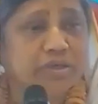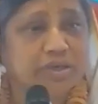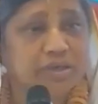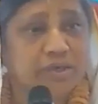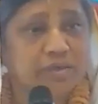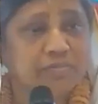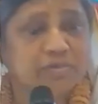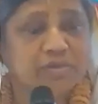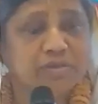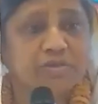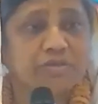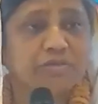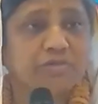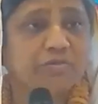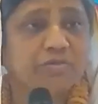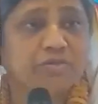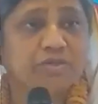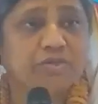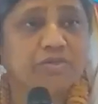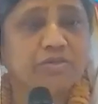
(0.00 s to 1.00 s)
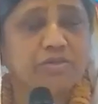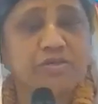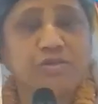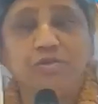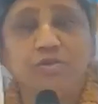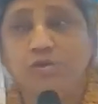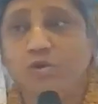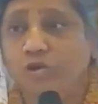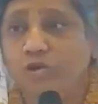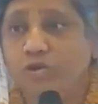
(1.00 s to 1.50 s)
because the guru is not
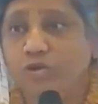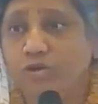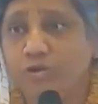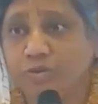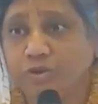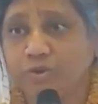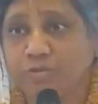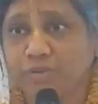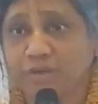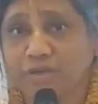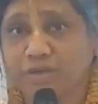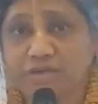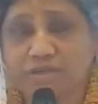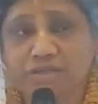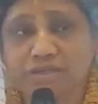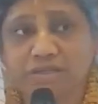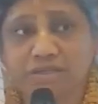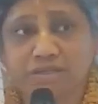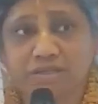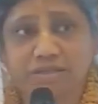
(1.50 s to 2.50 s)
an ordinary person.